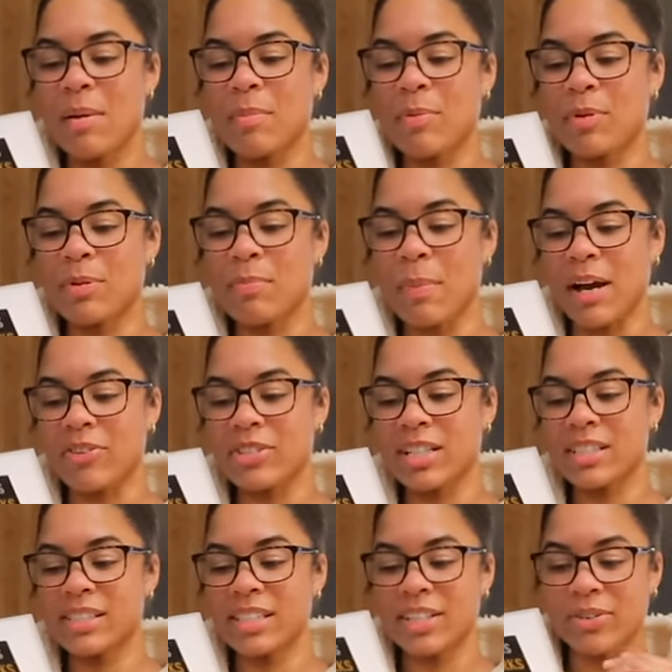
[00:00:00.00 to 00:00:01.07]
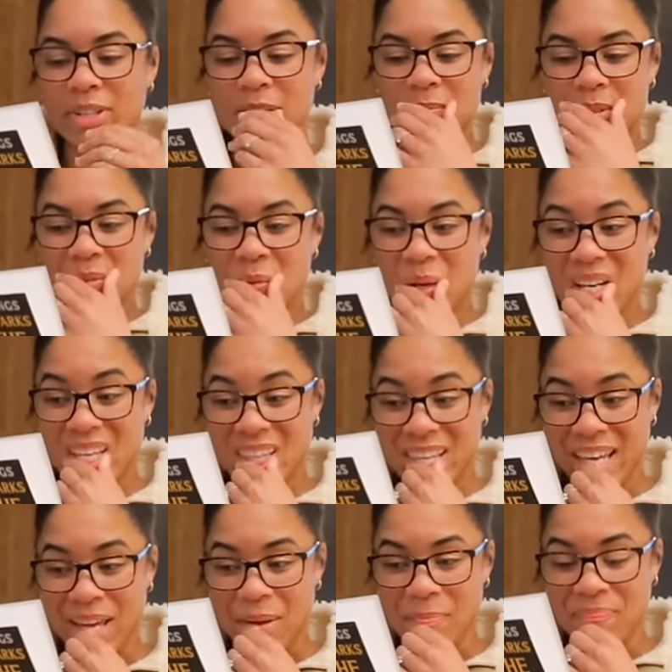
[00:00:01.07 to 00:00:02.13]
But with mounting secrets between
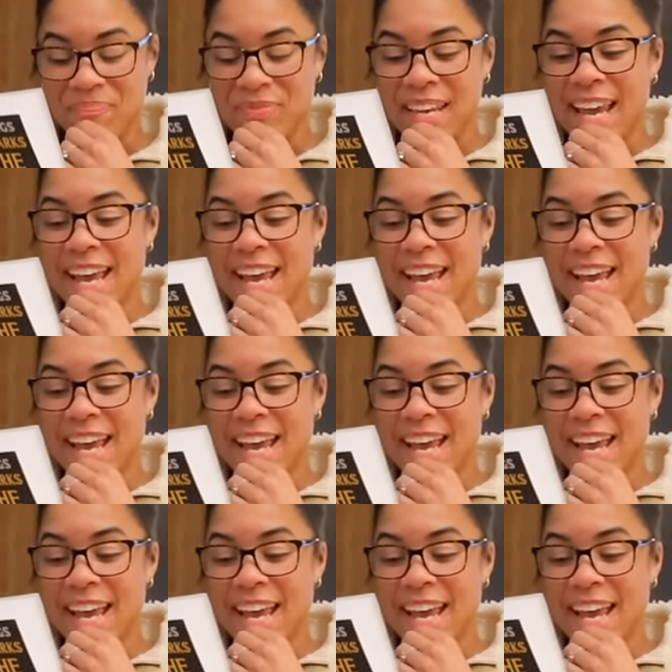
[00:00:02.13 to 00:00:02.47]
them